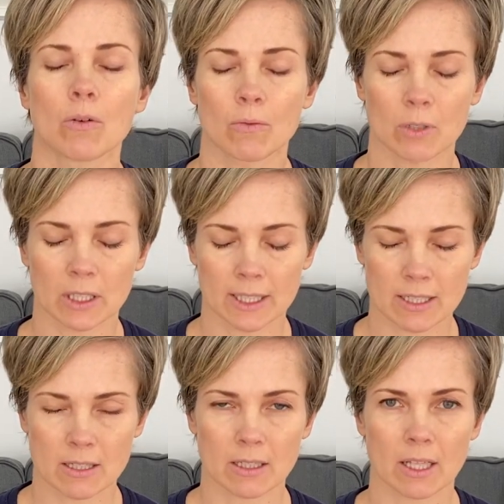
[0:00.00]

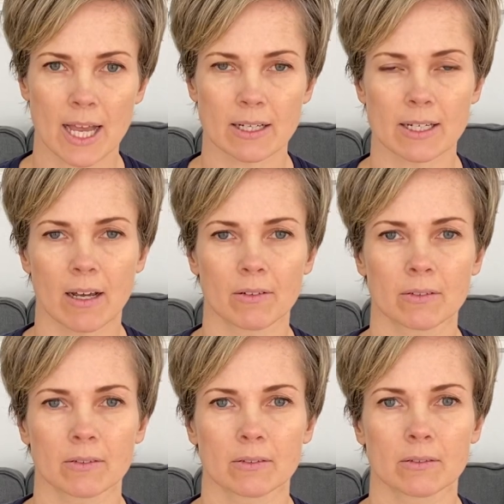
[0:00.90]
Release the leg down.
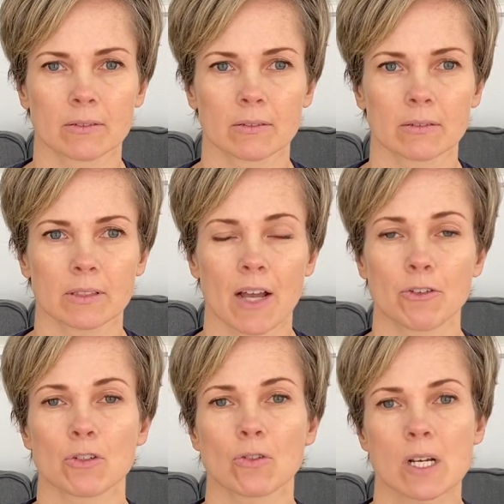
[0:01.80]
Now if
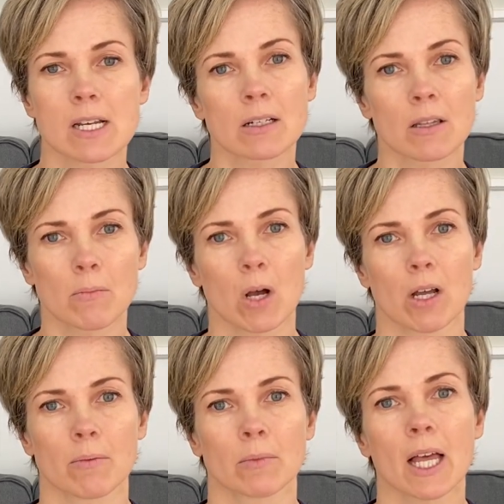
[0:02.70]
you straighten the
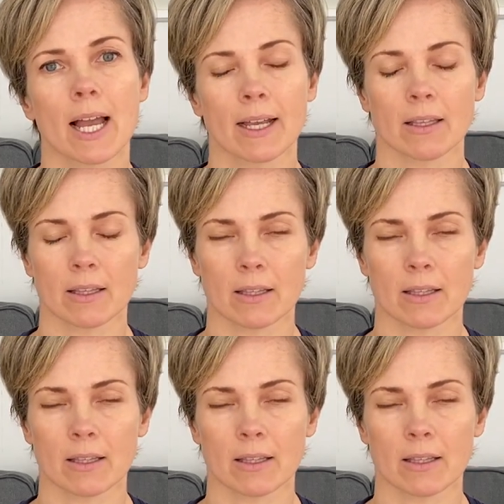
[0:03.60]
bottom leg,